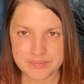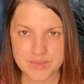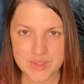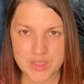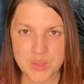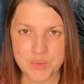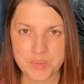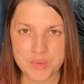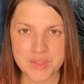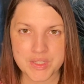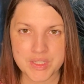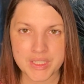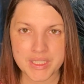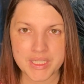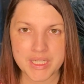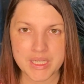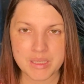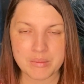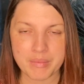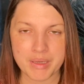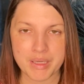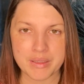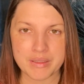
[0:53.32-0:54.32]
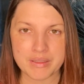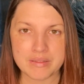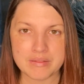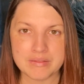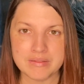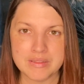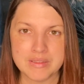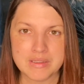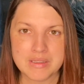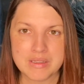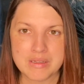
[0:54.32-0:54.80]
with cleaning
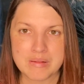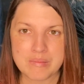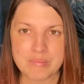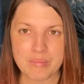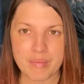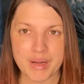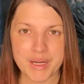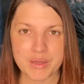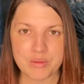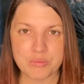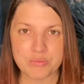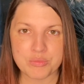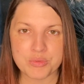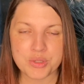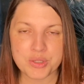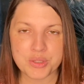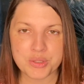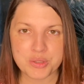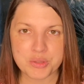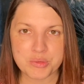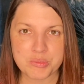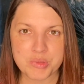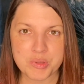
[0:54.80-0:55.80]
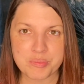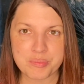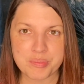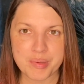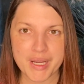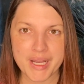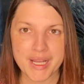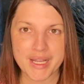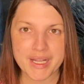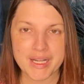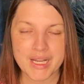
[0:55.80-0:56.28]
my room,
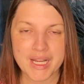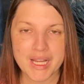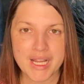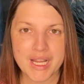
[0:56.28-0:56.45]
but